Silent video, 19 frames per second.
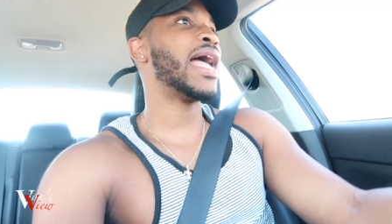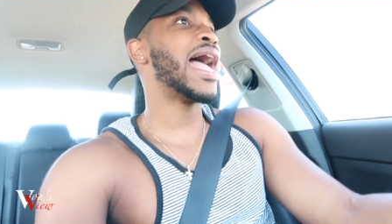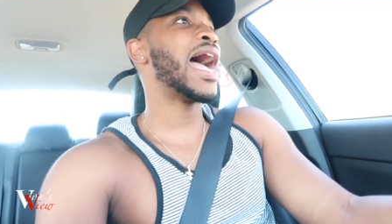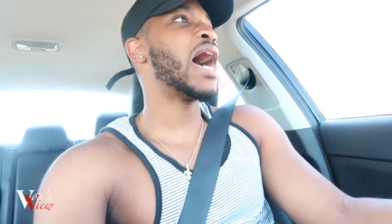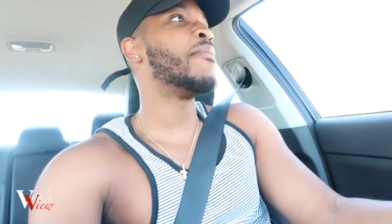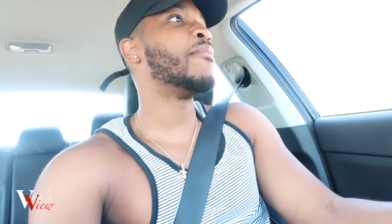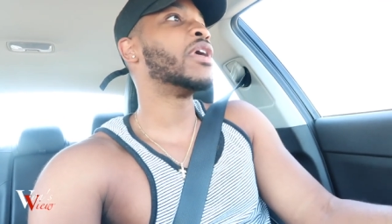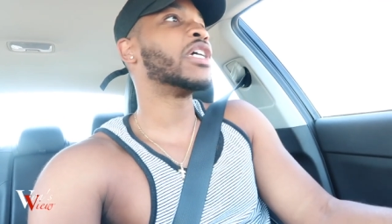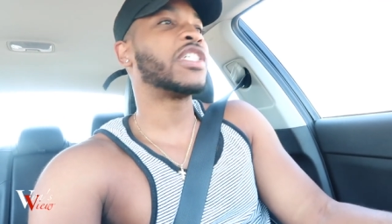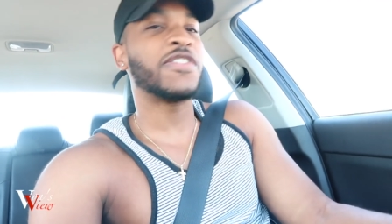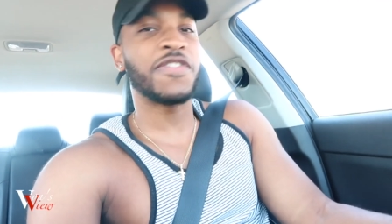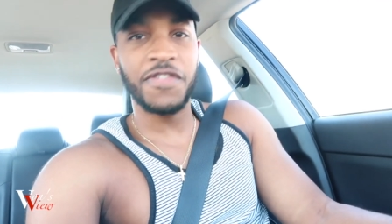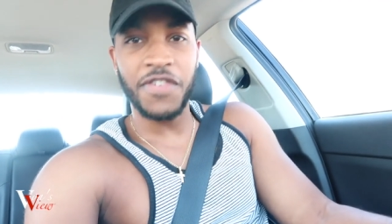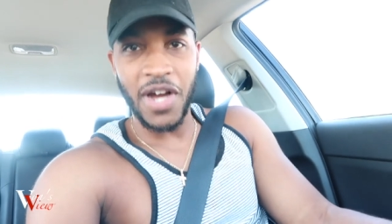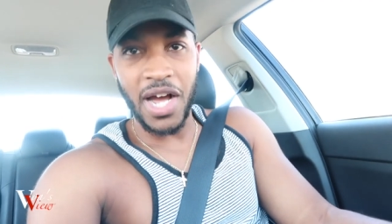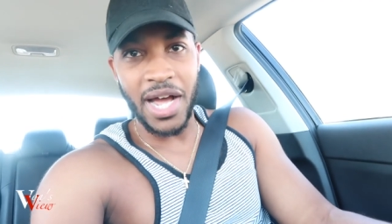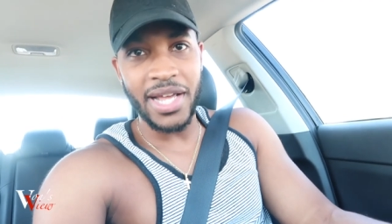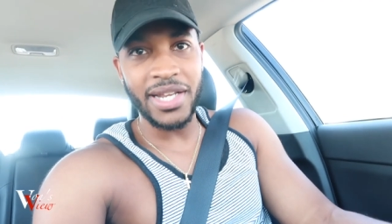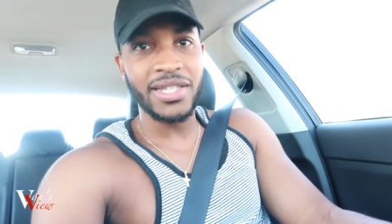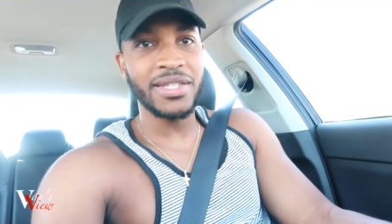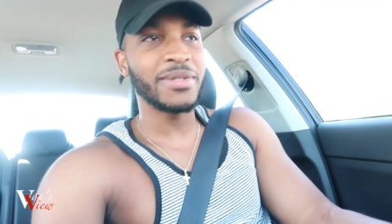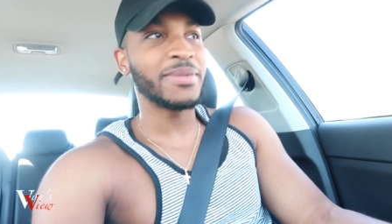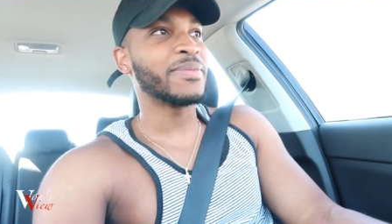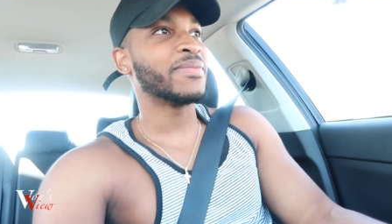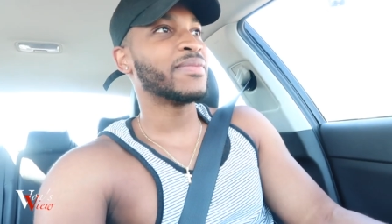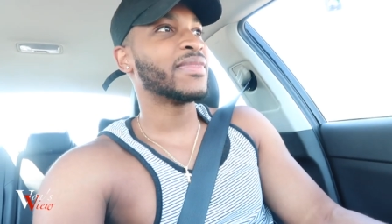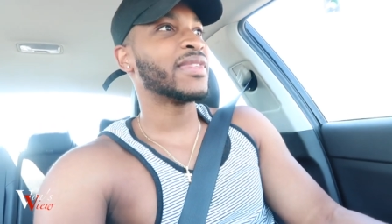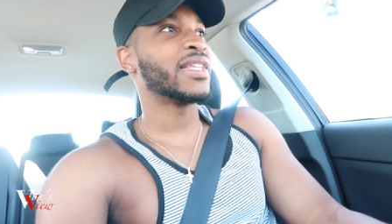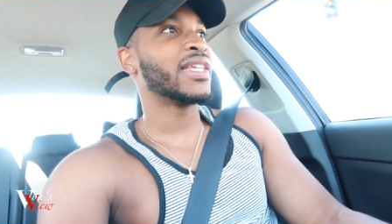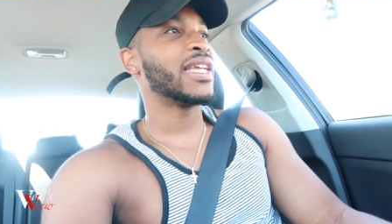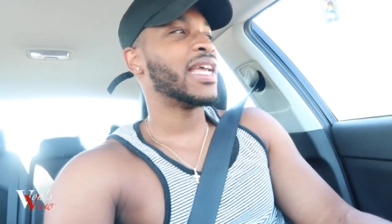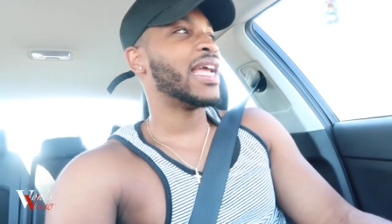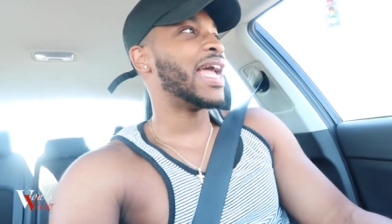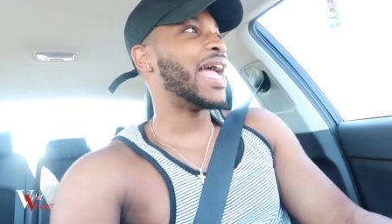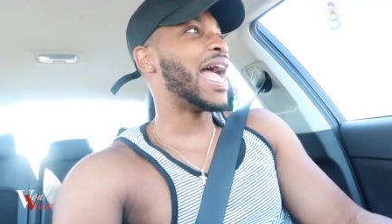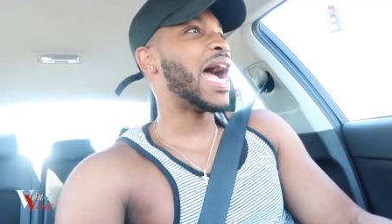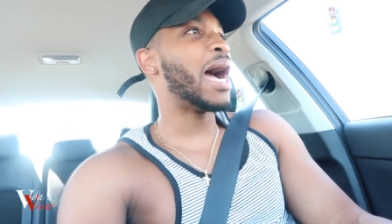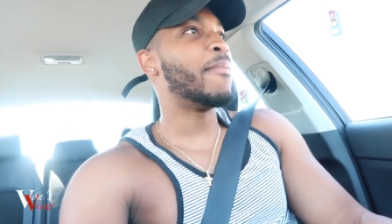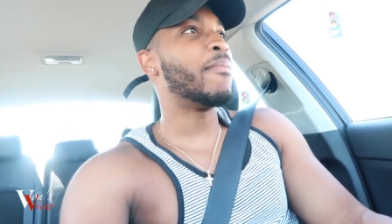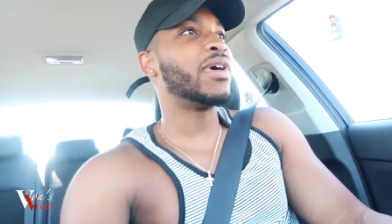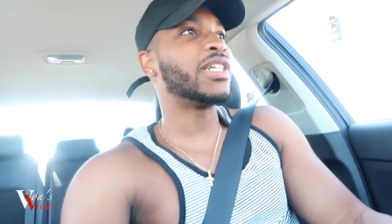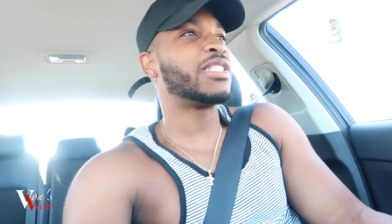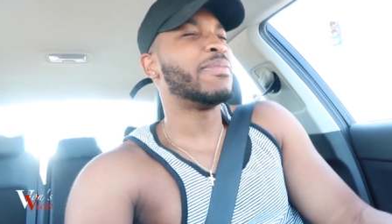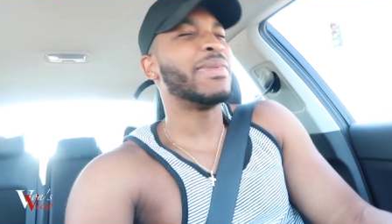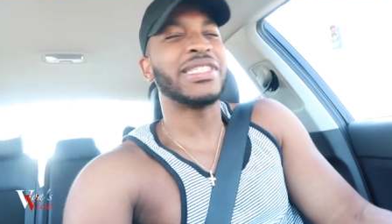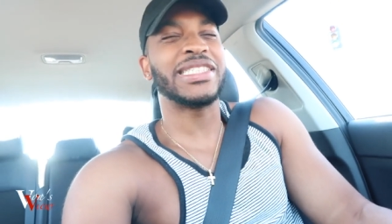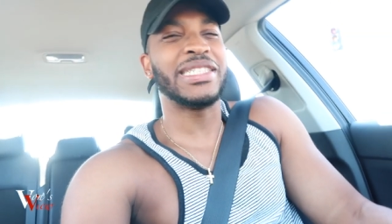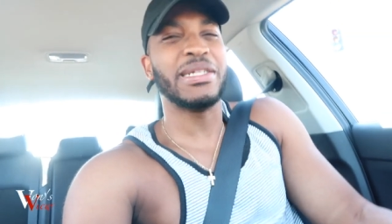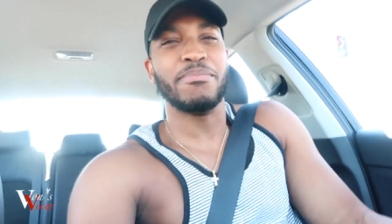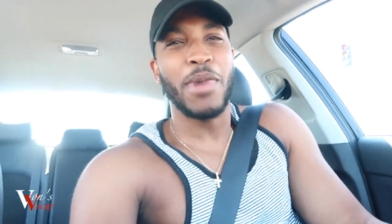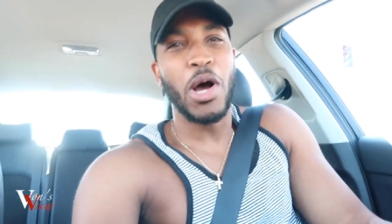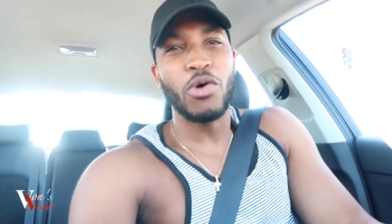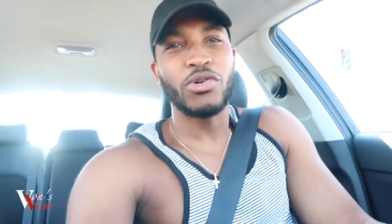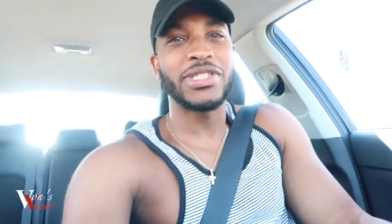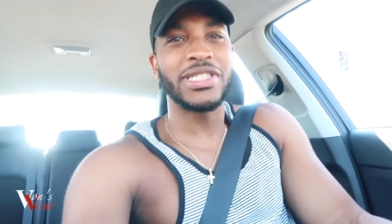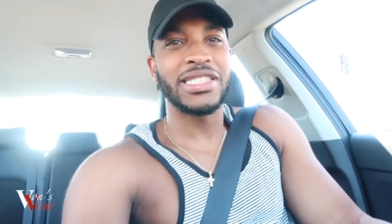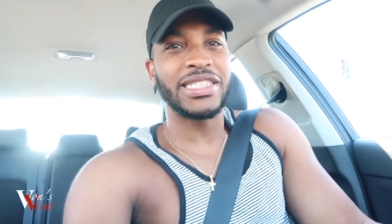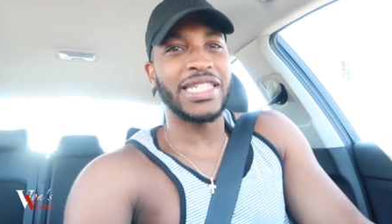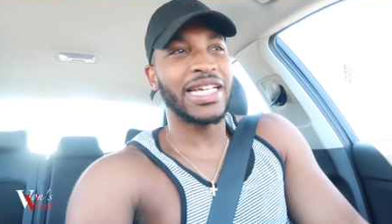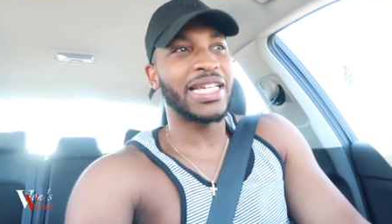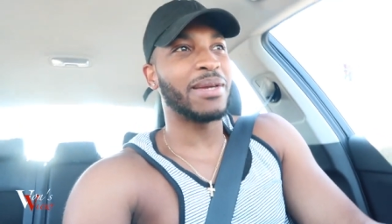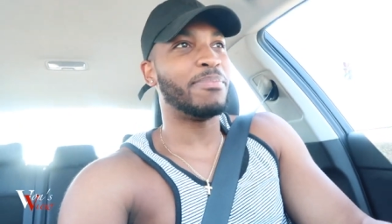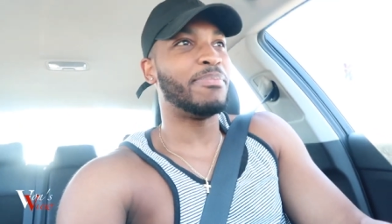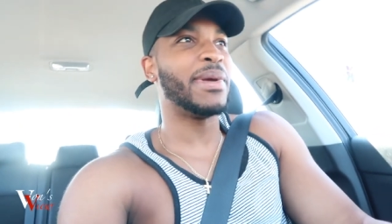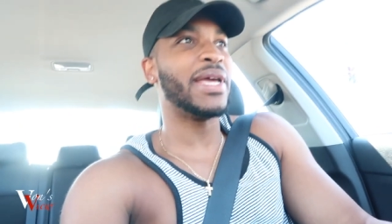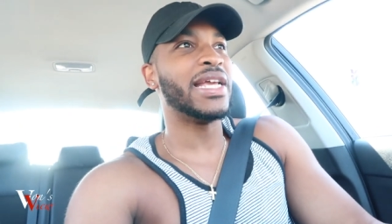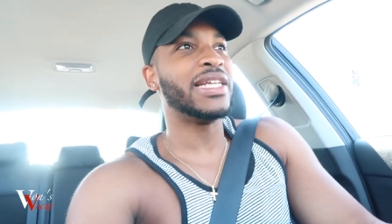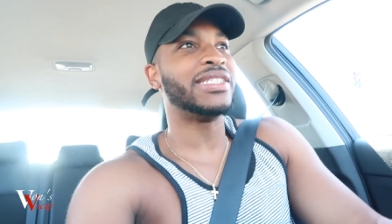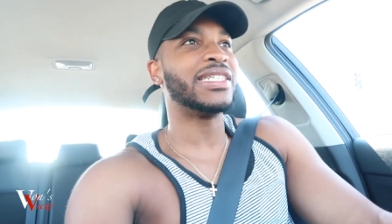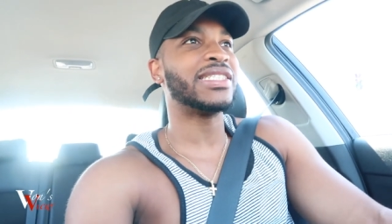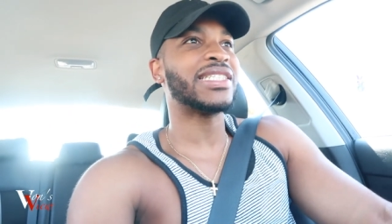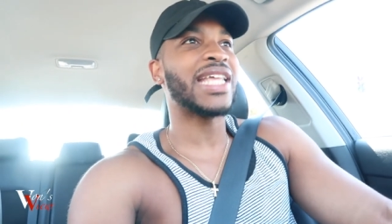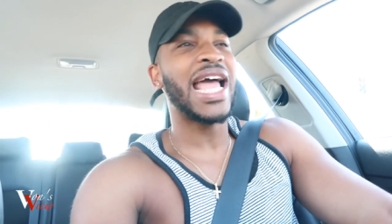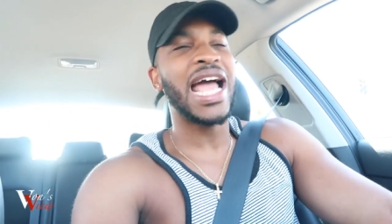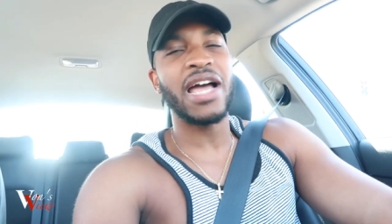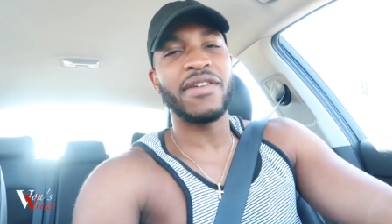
how much fun and how much mixed emotions it could be just to